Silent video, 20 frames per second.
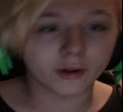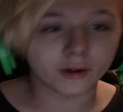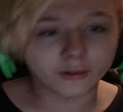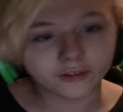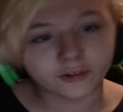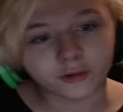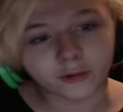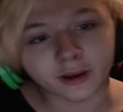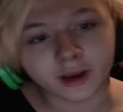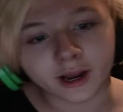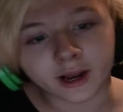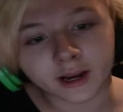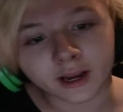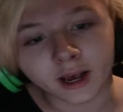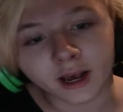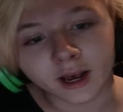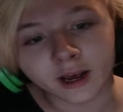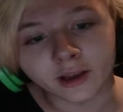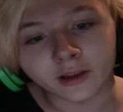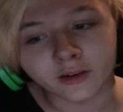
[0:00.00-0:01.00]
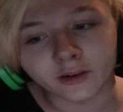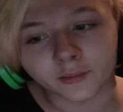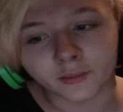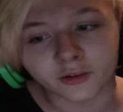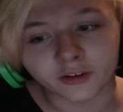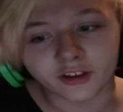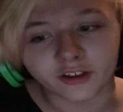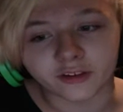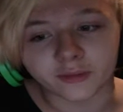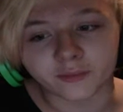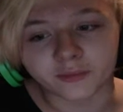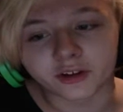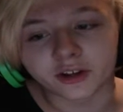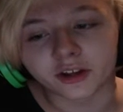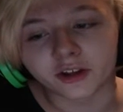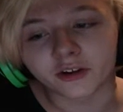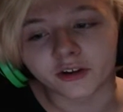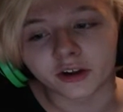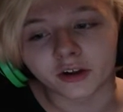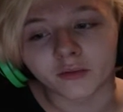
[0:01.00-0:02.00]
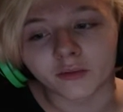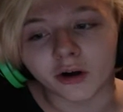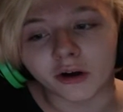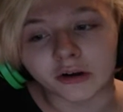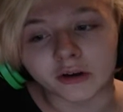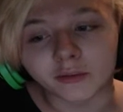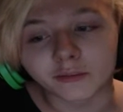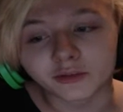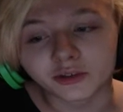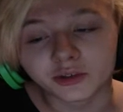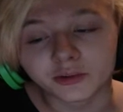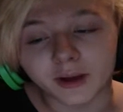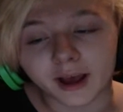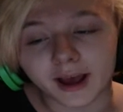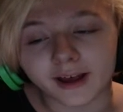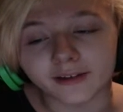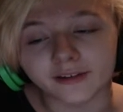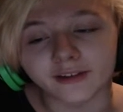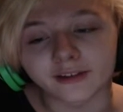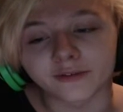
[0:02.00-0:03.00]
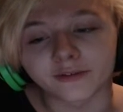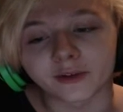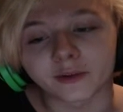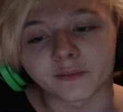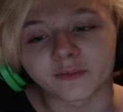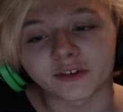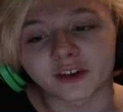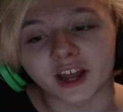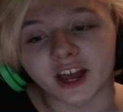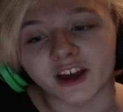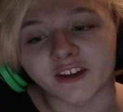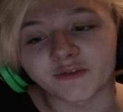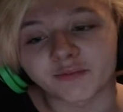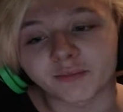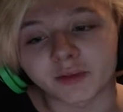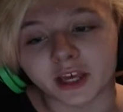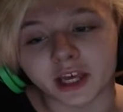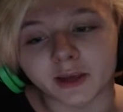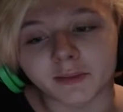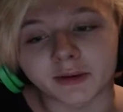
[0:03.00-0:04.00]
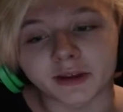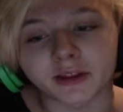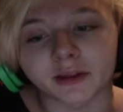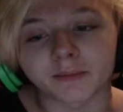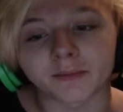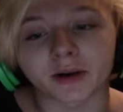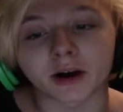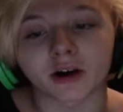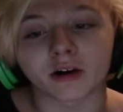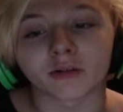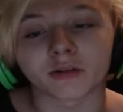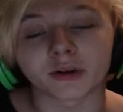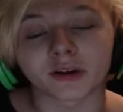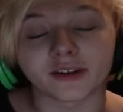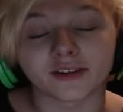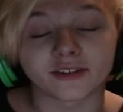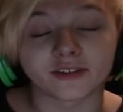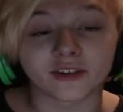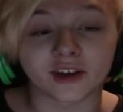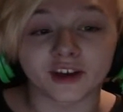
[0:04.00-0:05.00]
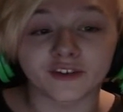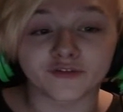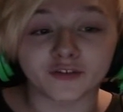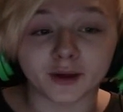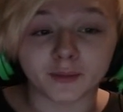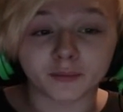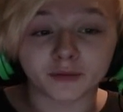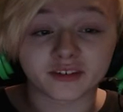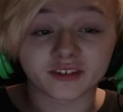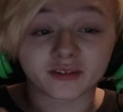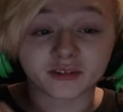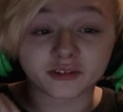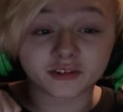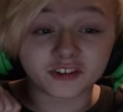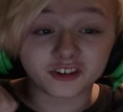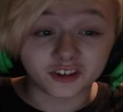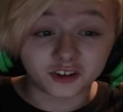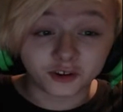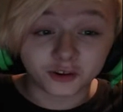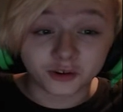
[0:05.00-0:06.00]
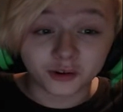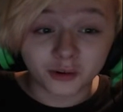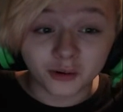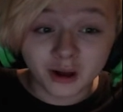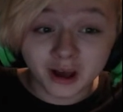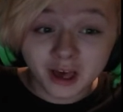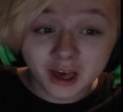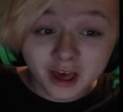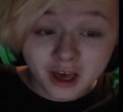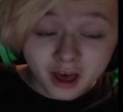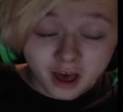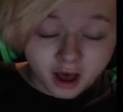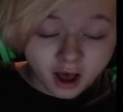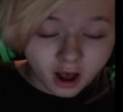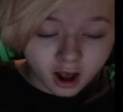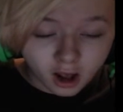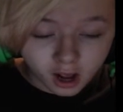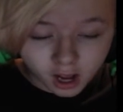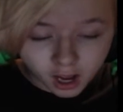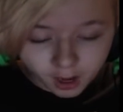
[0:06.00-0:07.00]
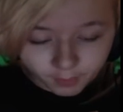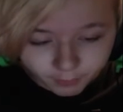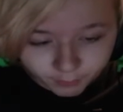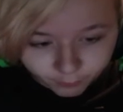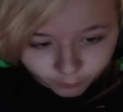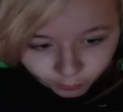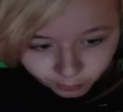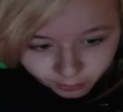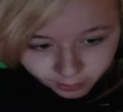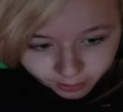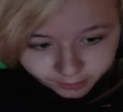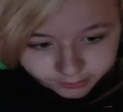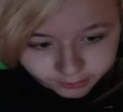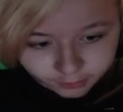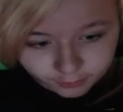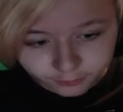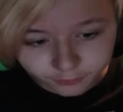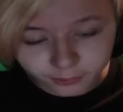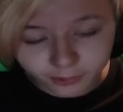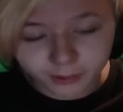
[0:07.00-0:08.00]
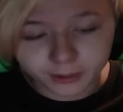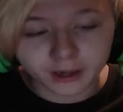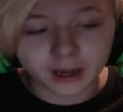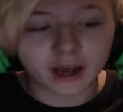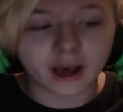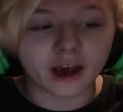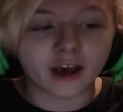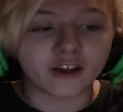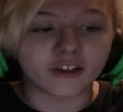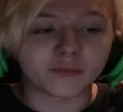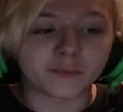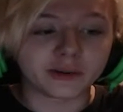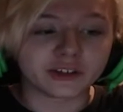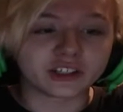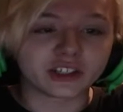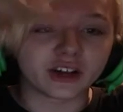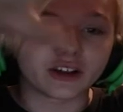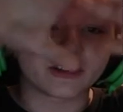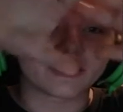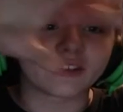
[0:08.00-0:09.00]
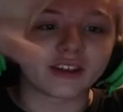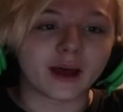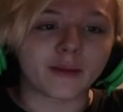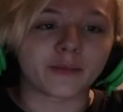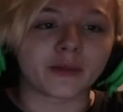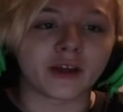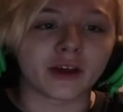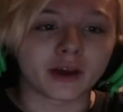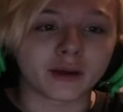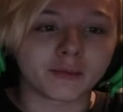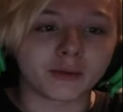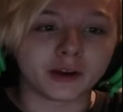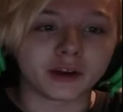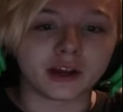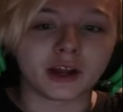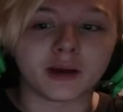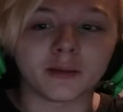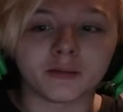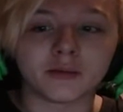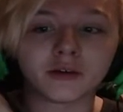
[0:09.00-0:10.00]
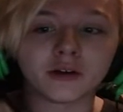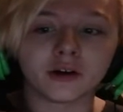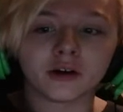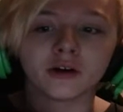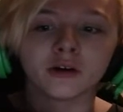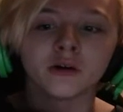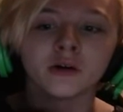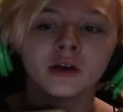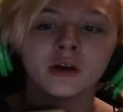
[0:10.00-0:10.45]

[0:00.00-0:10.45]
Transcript: What's going on guys, I'm ResistMT here and welcome to SFM FNAF Baby The Ballerina's Life Episode 2. Uh, before we get to this video guys, make sure guys slap that like button down below.